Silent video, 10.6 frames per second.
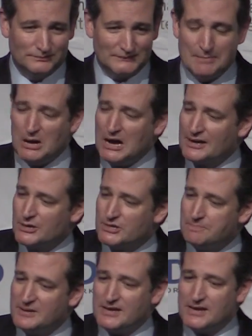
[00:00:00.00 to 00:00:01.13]
I'm honored to
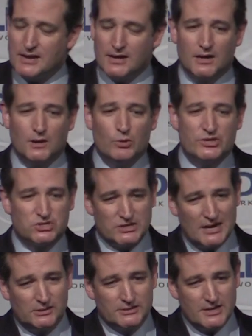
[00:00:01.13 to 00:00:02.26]
be here with
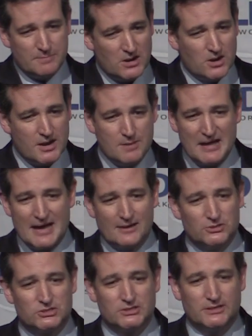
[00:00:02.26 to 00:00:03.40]
Sheldon and Miriam
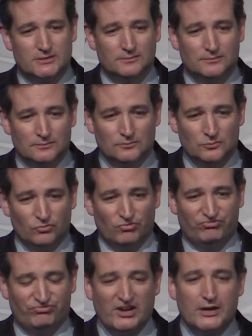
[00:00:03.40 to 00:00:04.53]
Adelson,
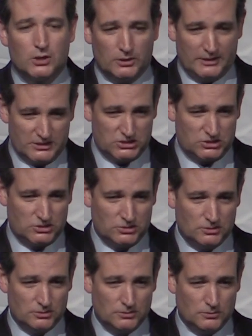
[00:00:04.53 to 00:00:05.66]
fearless
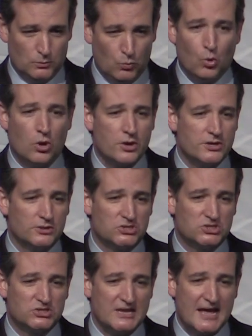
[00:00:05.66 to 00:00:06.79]
warriors
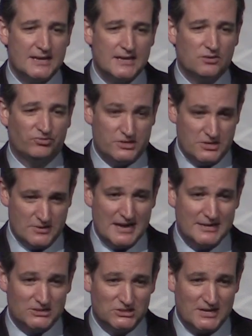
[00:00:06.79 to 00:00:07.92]
standing for the
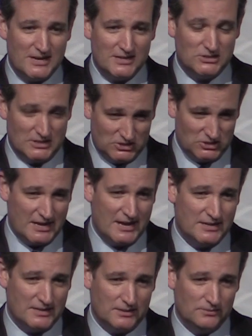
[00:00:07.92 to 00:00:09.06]
United States and
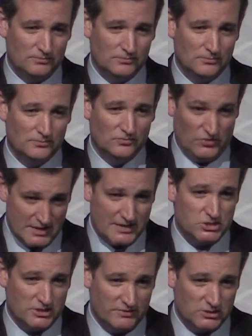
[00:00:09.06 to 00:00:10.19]
standing for the
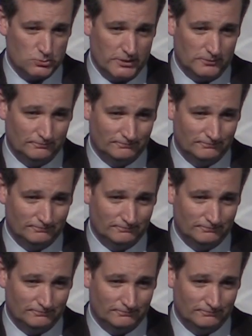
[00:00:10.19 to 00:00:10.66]
nation of Israel.